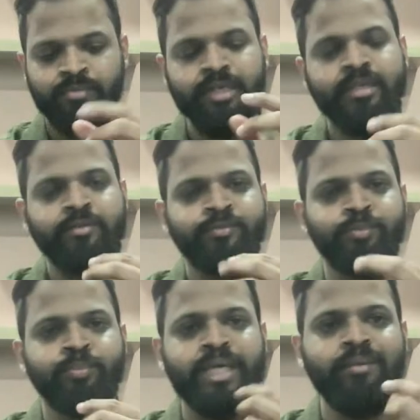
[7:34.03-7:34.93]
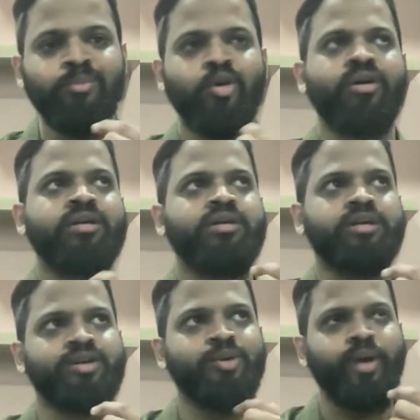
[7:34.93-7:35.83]
but be
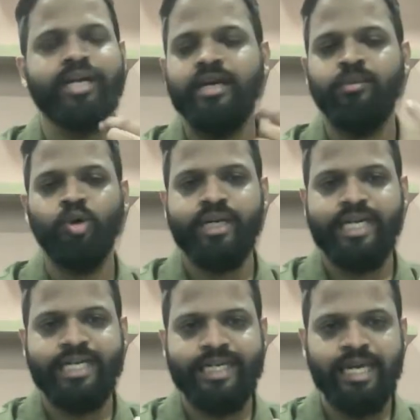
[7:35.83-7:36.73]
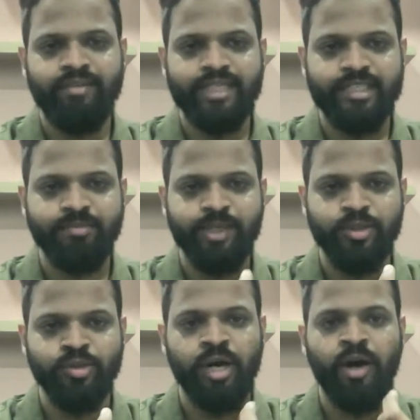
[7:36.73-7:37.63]
more curated, more detailed with
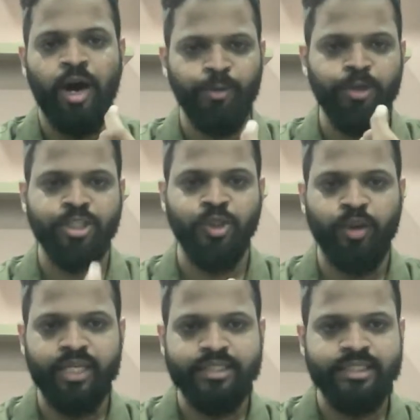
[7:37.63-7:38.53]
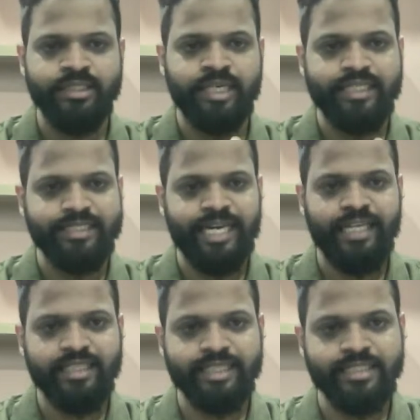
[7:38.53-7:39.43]
respect to how you are showcasing and
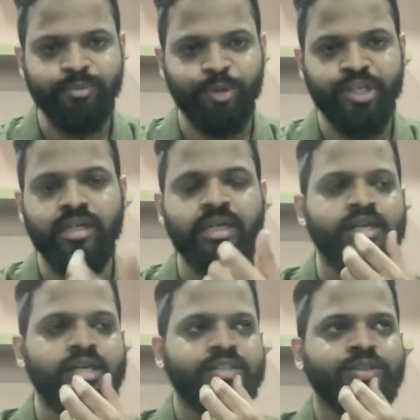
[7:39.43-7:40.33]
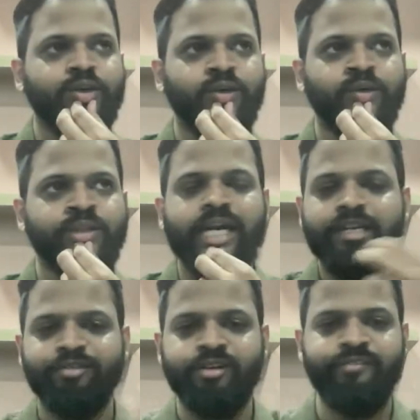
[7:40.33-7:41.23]
designing the testimonial. So there
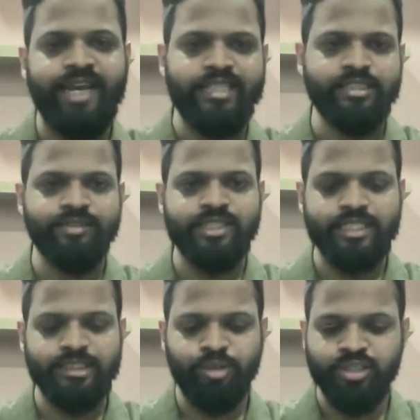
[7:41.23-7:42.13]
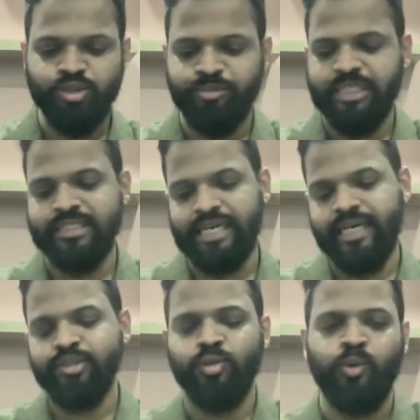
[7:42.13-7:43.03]
are different ways in which testimonials could be
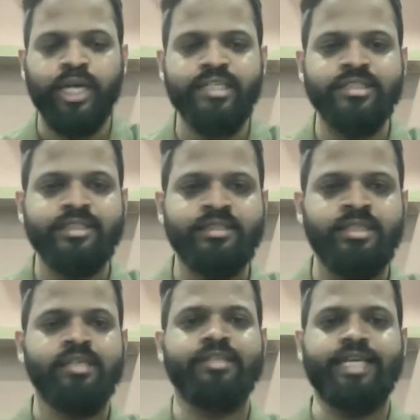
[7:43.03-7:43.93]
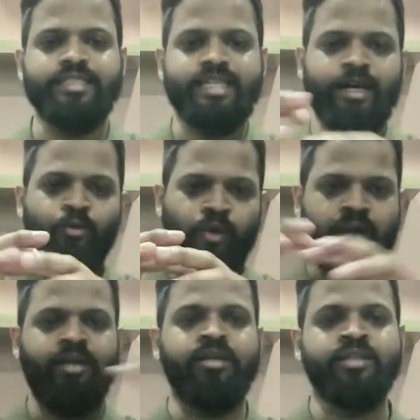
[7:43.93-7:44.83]
designed, right? So one is, there is like
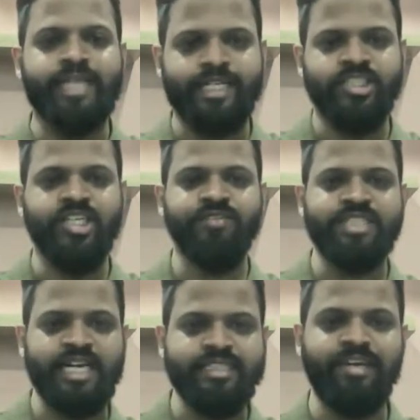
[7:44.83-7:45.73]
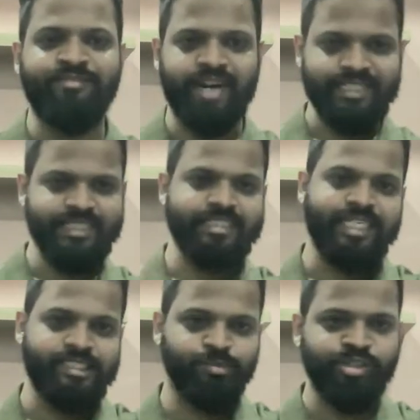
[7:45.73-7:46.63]
one section which has like 5-6
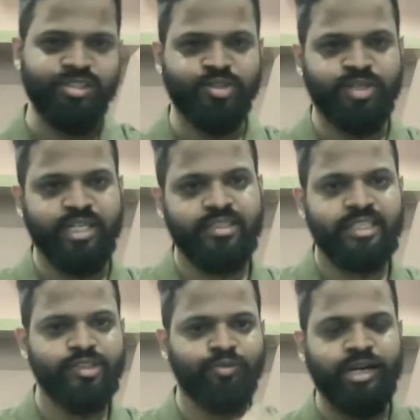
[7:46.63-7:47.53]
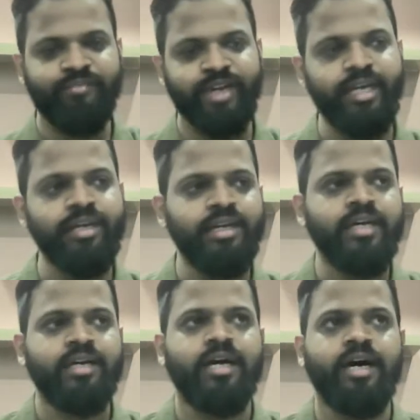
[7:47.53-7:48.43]
testimonials together. That is one way.
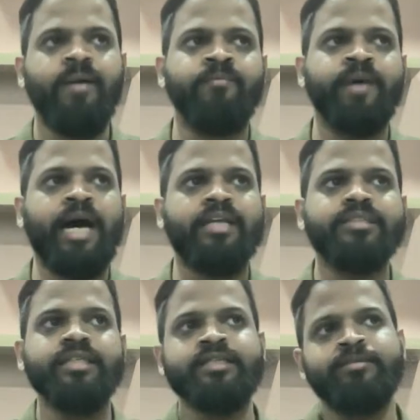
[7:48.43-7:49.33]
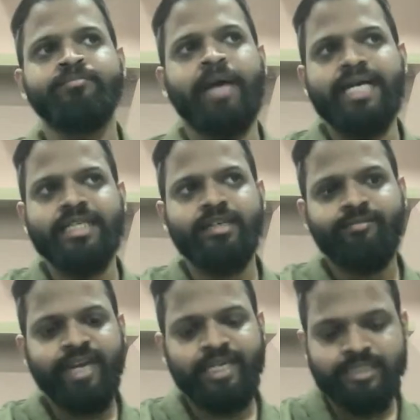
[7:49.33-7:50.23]
Another
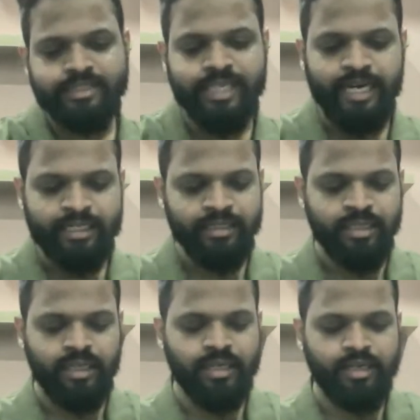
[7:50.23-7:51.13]
better way is that